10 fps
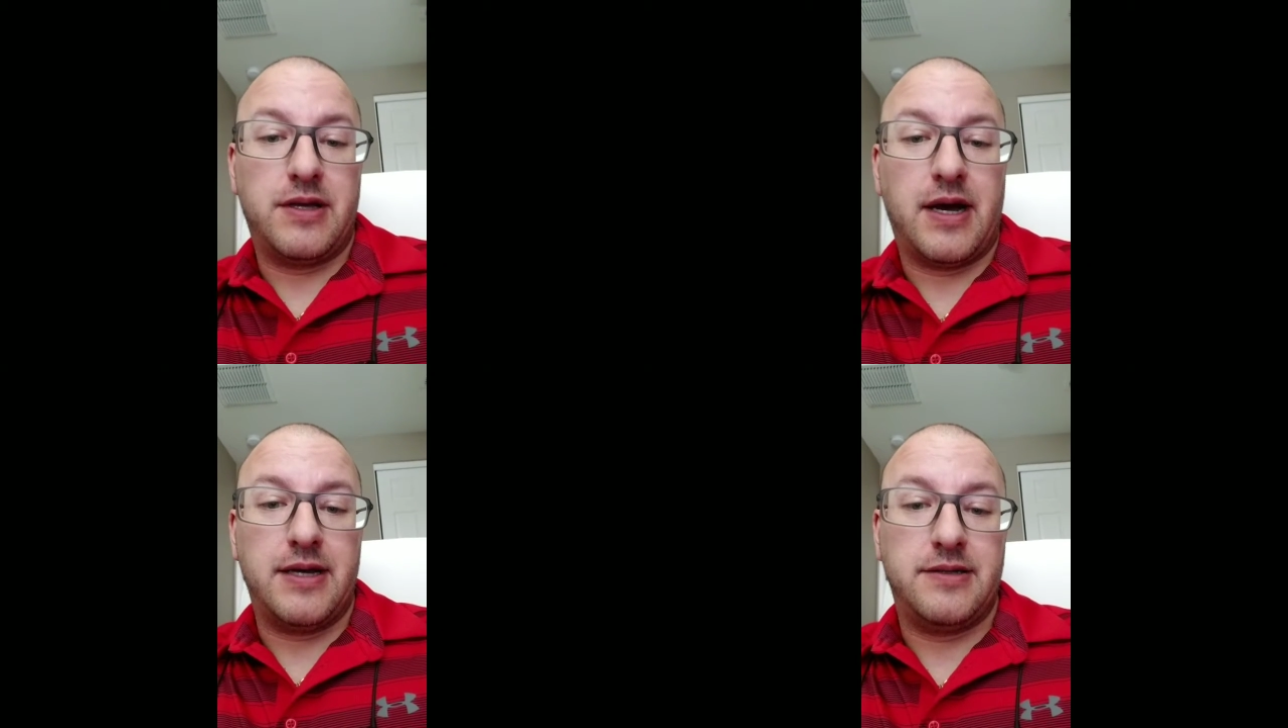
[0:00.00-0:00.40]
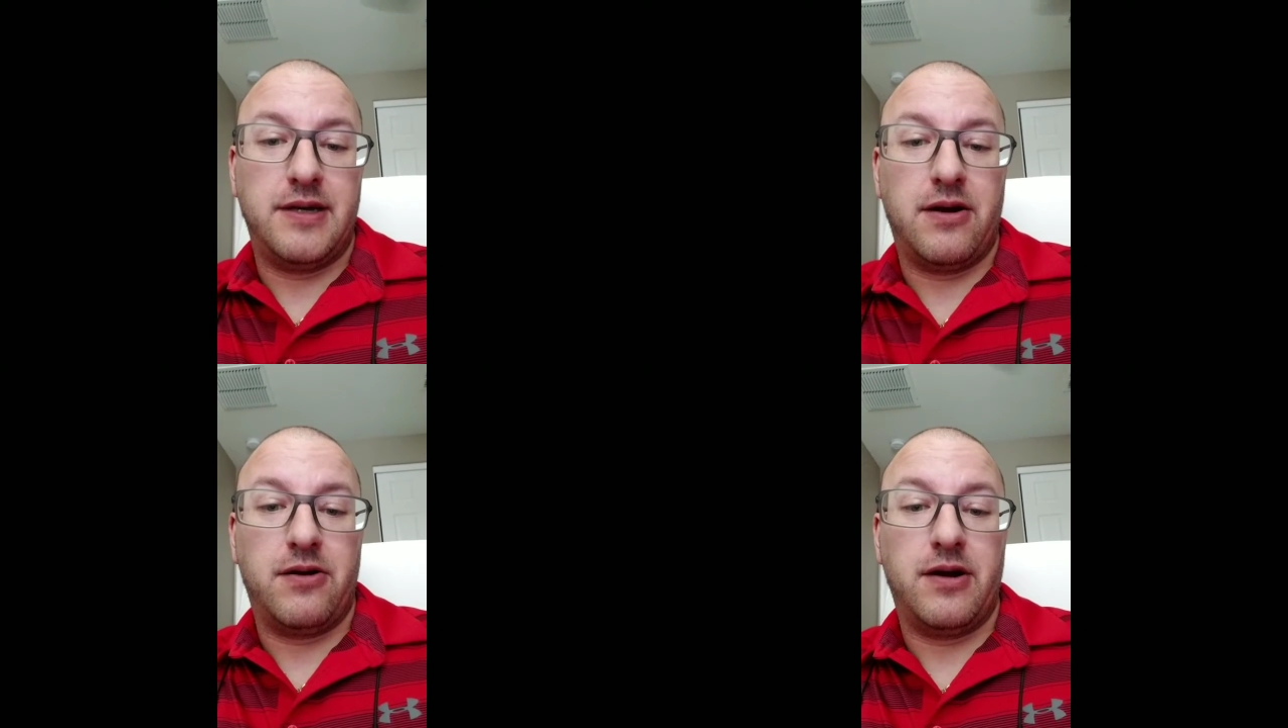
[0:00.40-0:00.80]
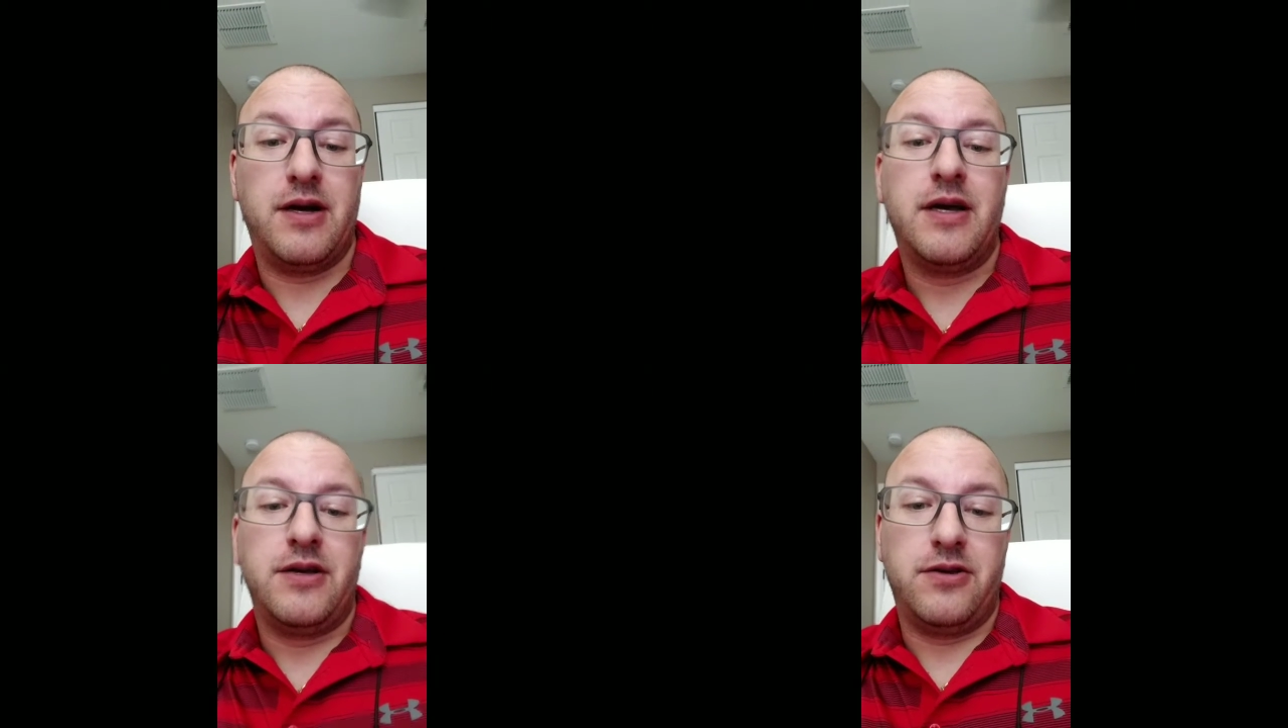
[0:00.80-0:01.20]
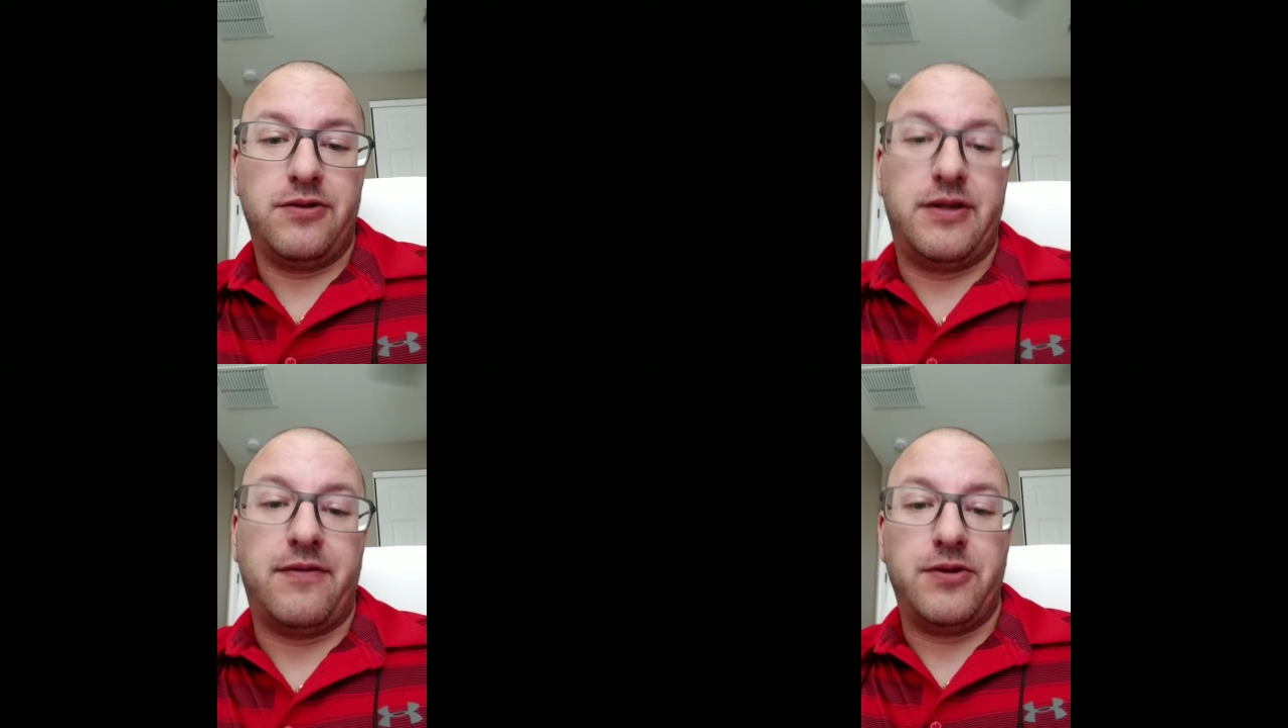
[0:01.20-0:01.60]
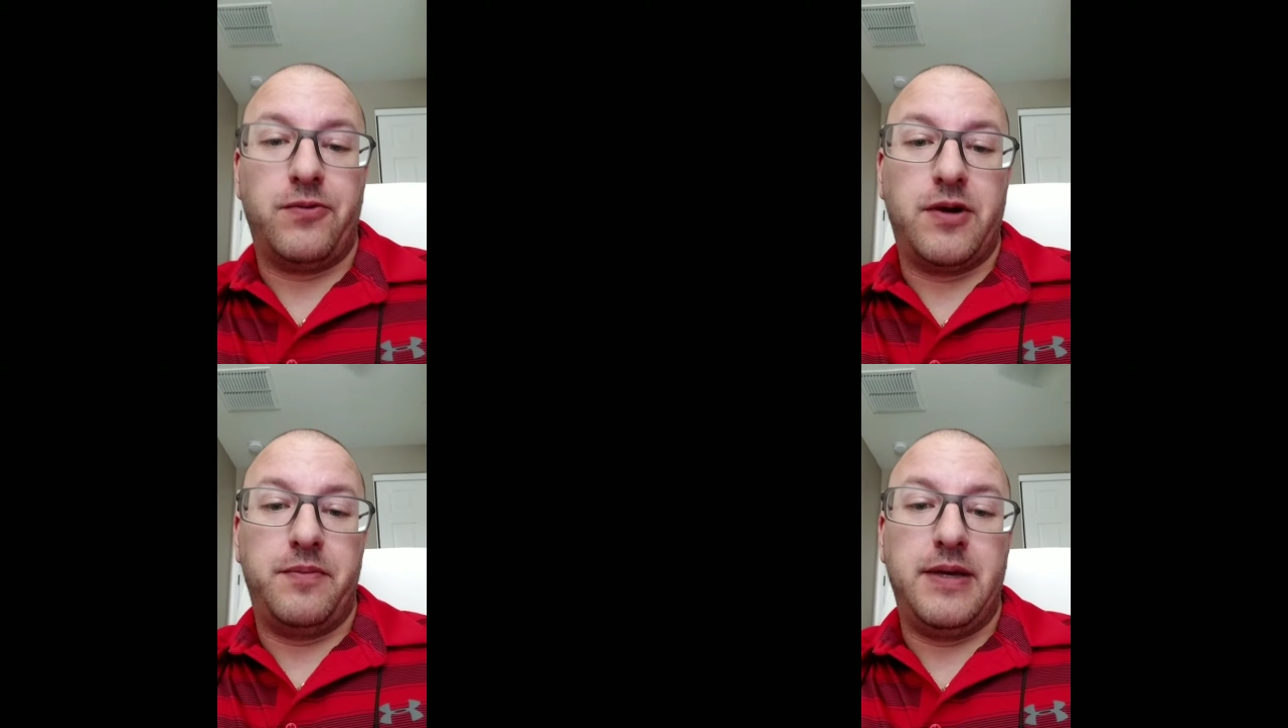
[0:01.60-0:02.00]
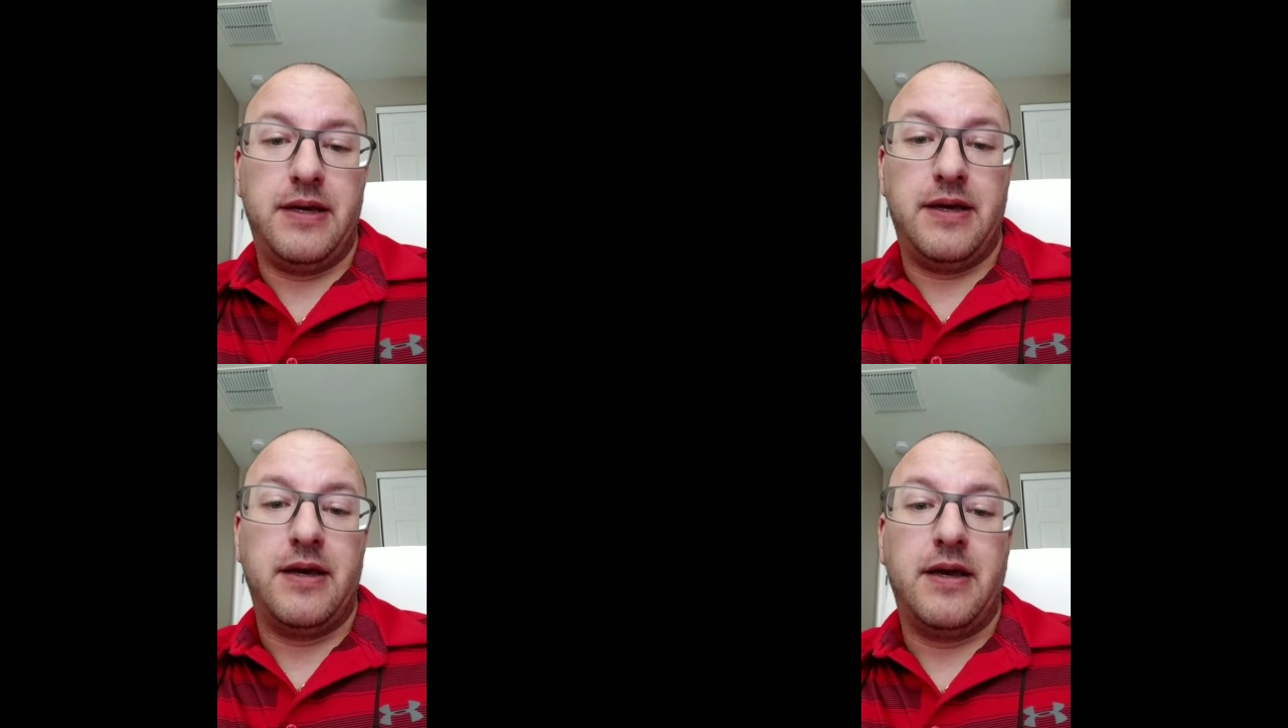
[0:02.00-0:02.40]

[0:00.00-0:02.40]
to High Sierra. You'll definitely want to be